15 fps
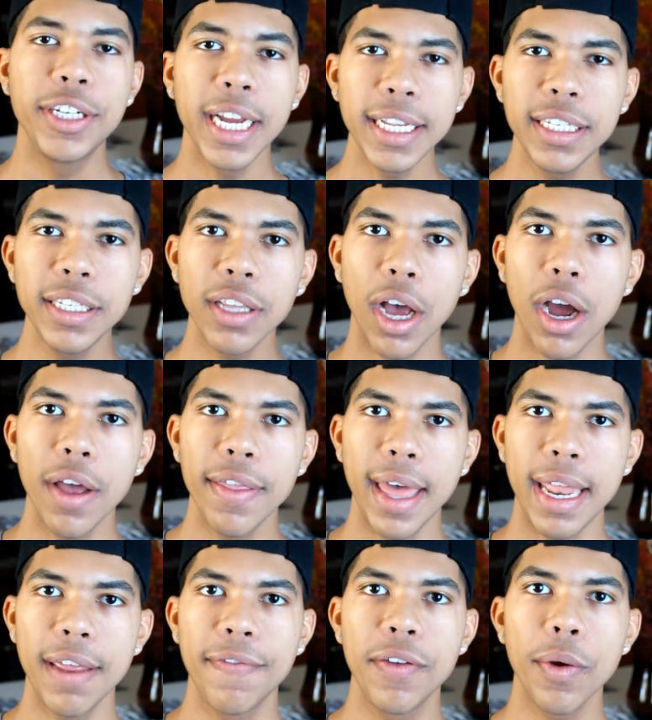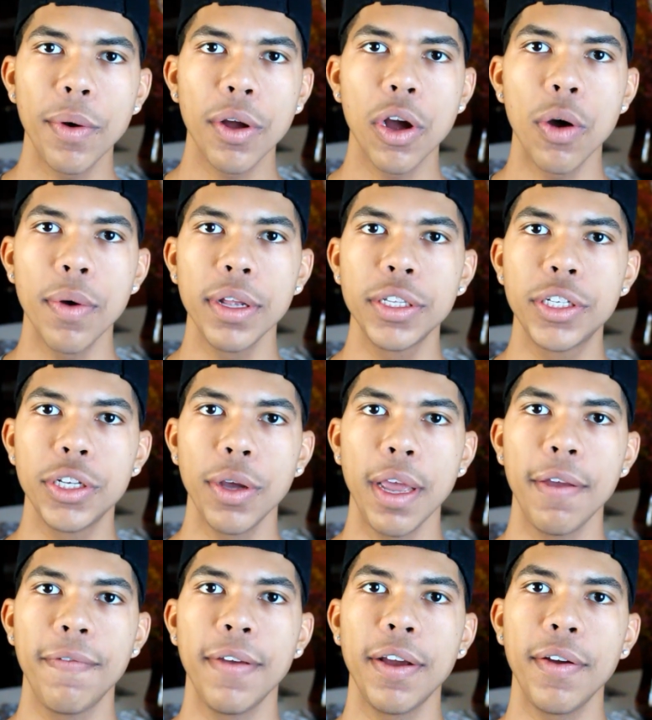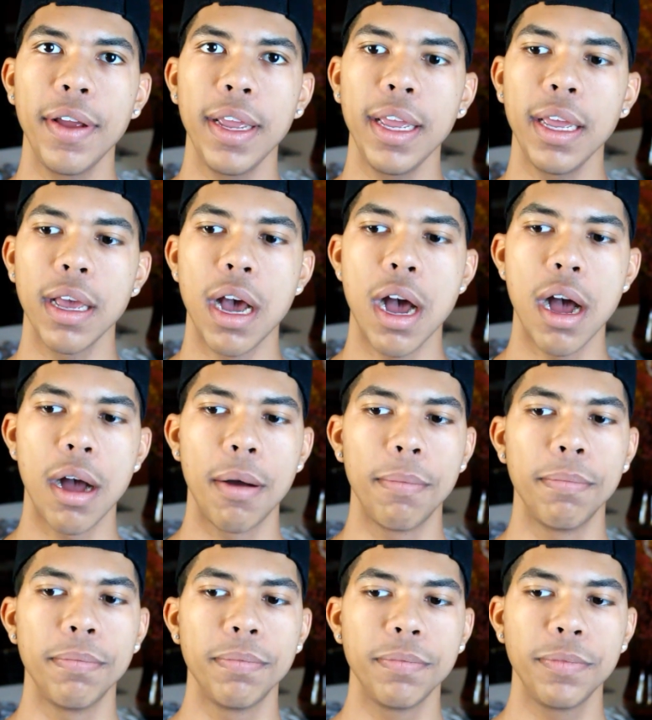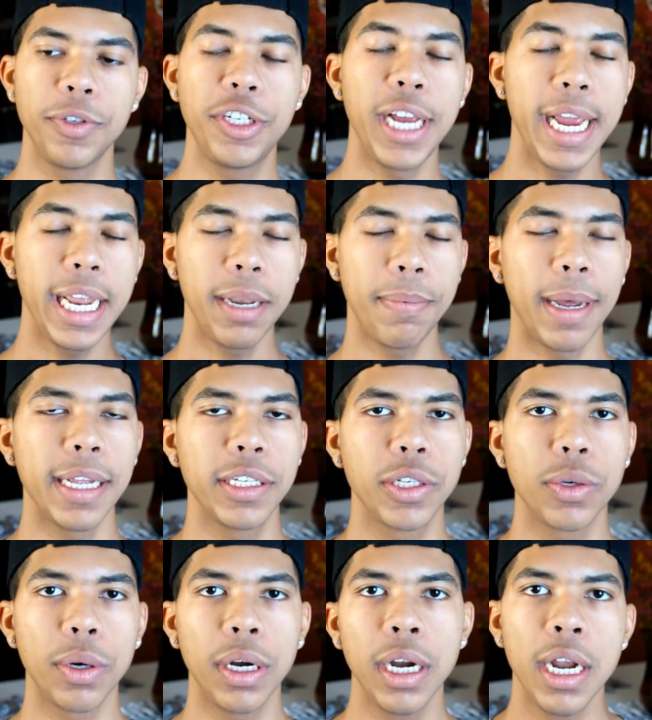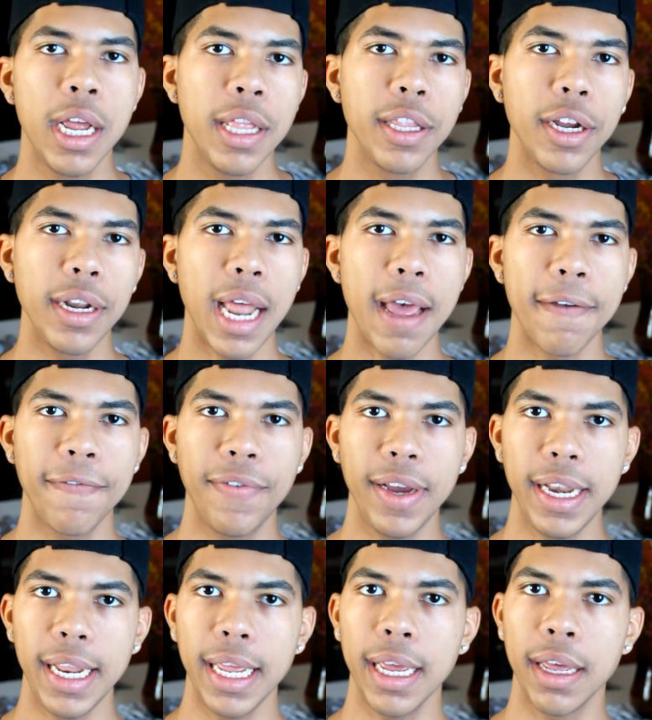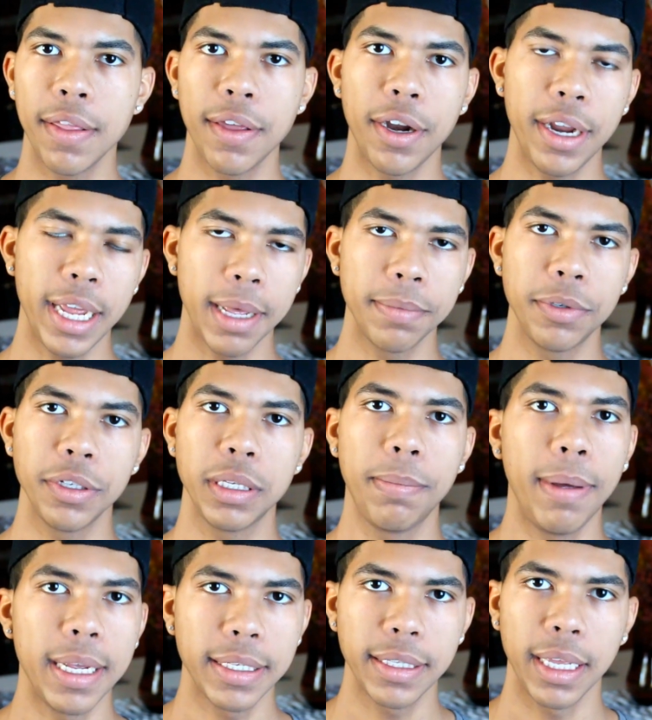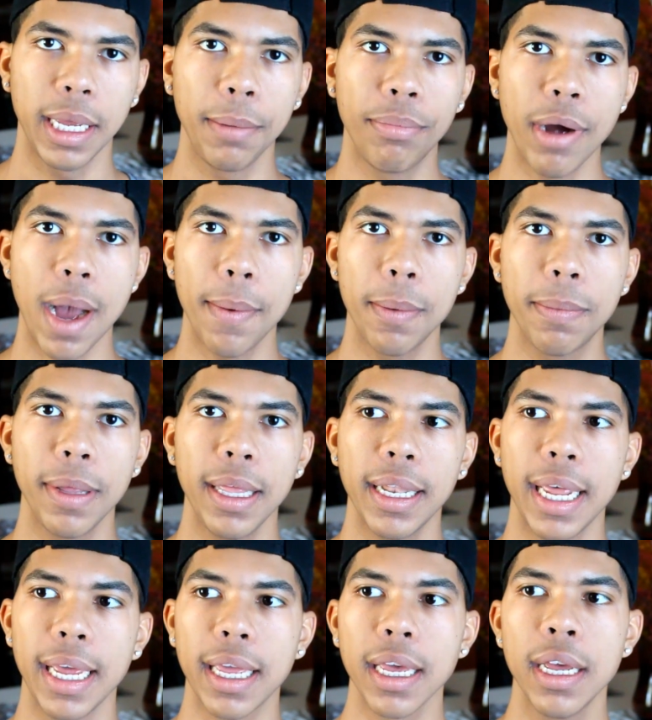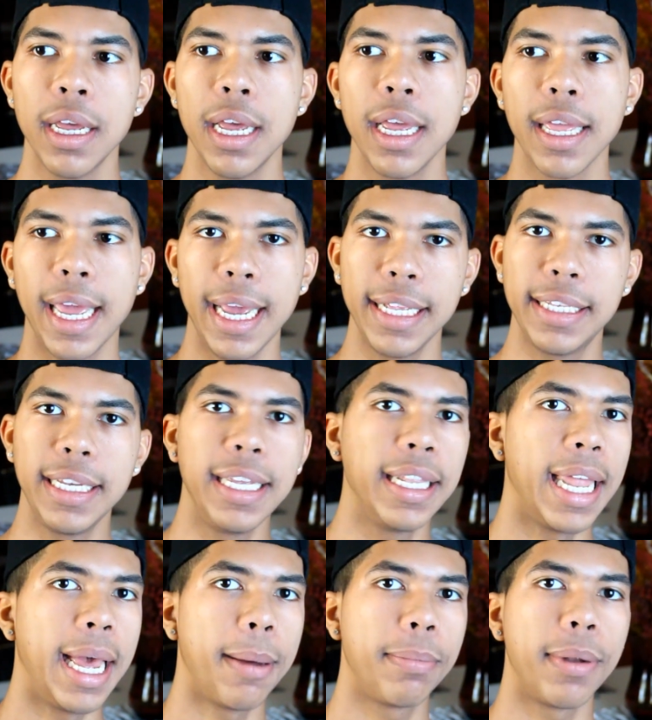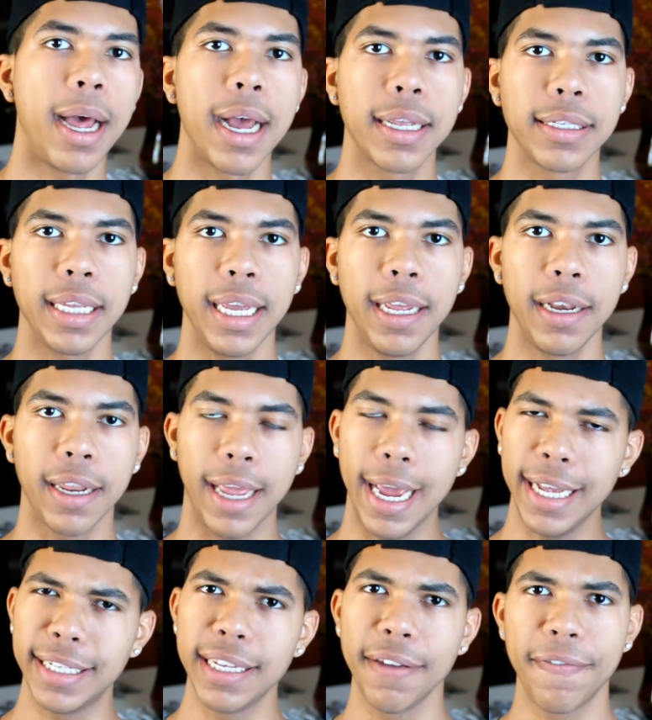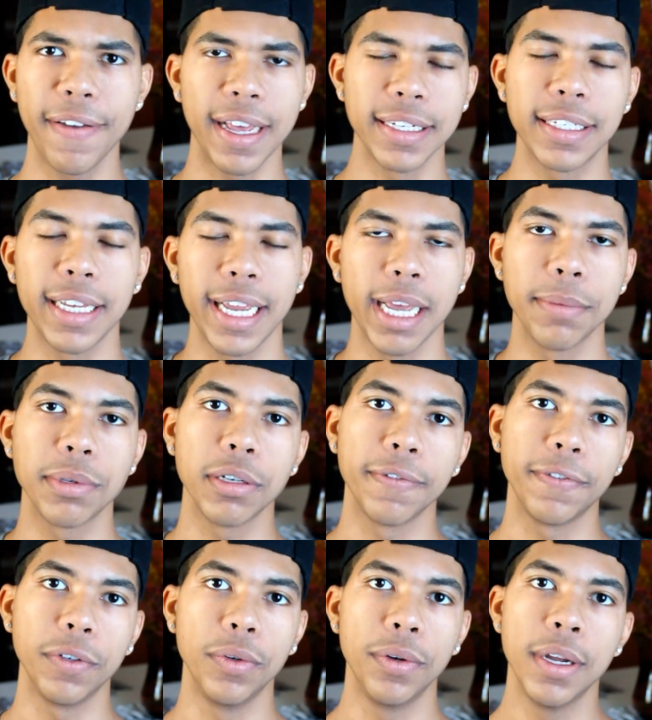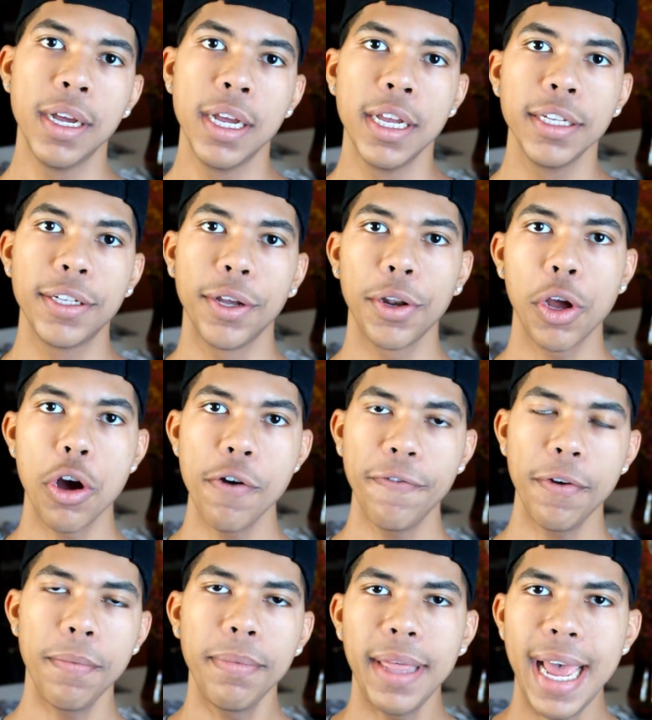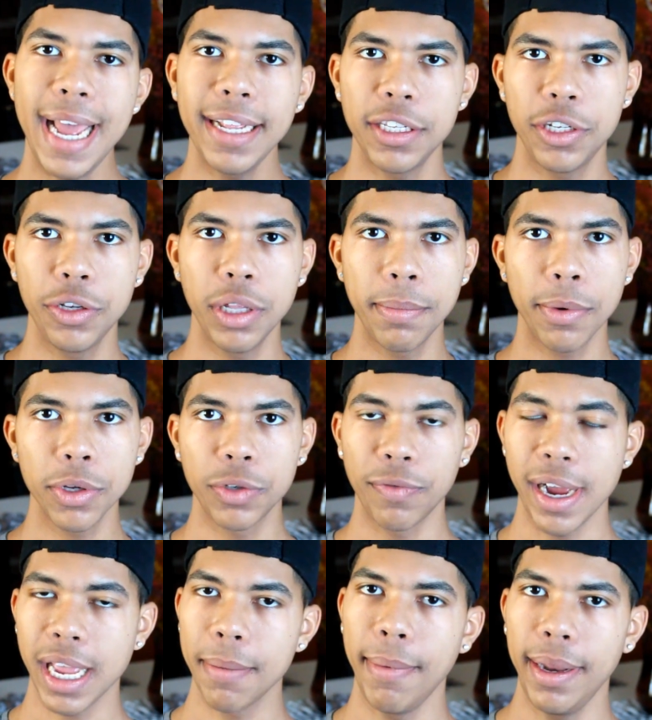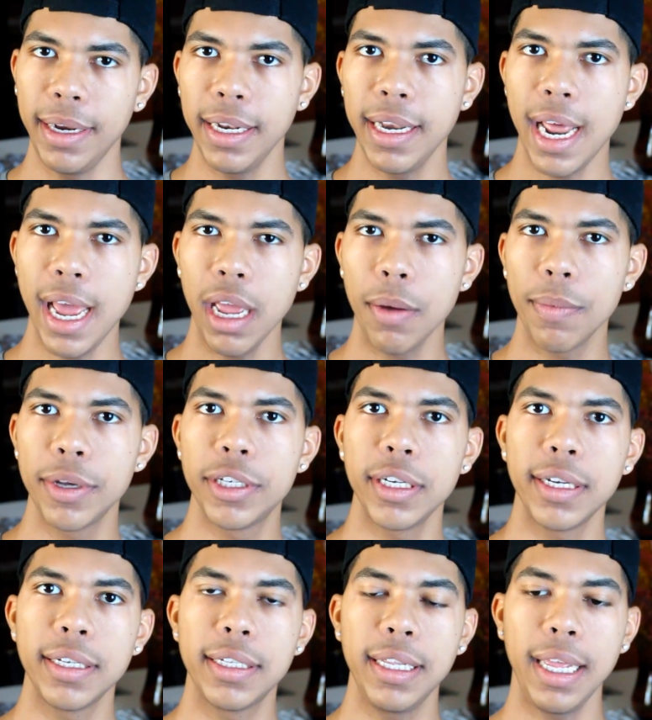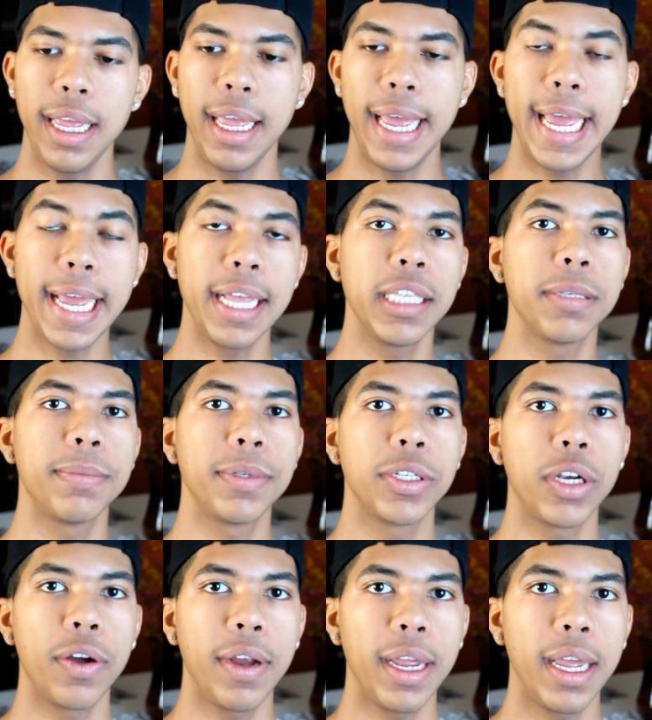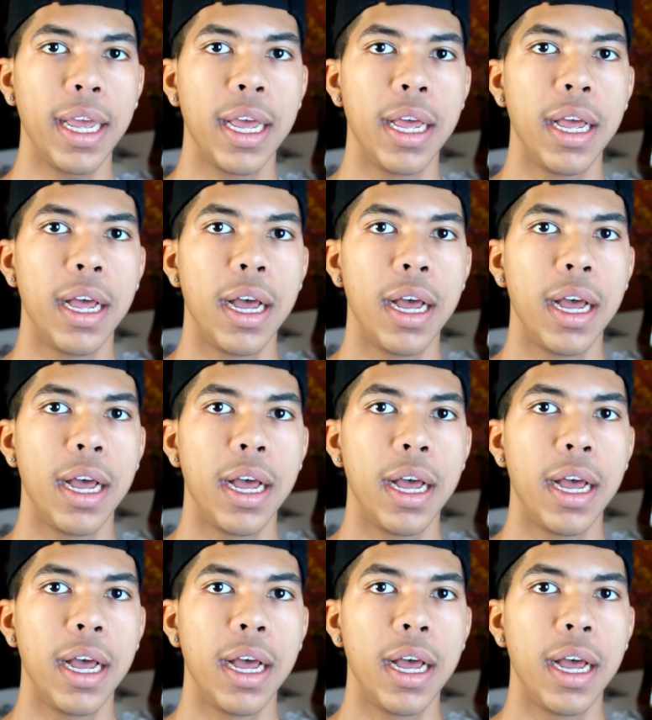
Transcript: Chances are that if you're going to a very chain pet store, they're not feeding their hamsters the best thing, probably like KT Lab Blocks and KT Fiesta hamster food. So to go from that to the most recommended diet, which is the Higgins Missouri